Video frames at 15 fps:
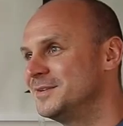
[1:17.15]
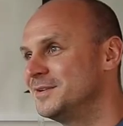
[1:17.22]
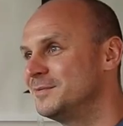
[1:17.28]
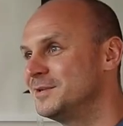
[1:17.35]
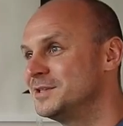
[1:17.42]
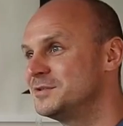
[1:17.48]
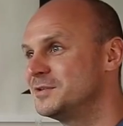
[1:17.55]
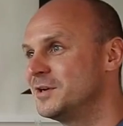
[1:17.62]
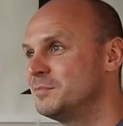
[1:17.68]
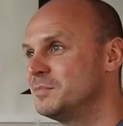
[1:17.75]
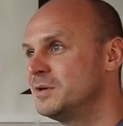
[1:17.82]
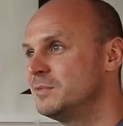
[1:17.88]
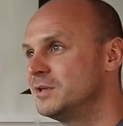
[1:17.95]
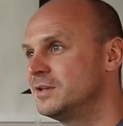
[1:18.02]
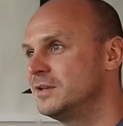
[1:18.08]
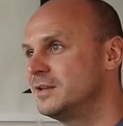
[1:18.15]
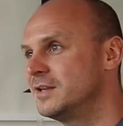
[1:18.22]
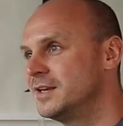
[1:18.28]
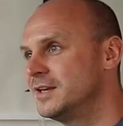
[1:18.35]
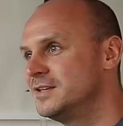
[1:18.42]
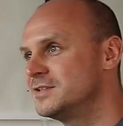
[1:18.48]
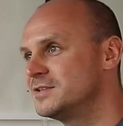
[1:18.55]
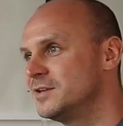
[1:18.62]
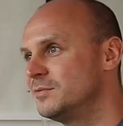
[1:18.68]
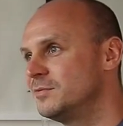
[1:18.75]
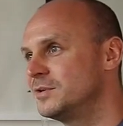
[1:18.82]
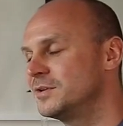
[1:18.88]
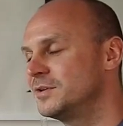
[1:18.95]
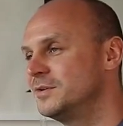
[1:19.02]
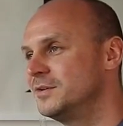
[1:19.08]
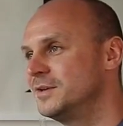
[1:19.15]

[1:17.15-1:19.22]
Otherwise you get up in the middle of the night and start working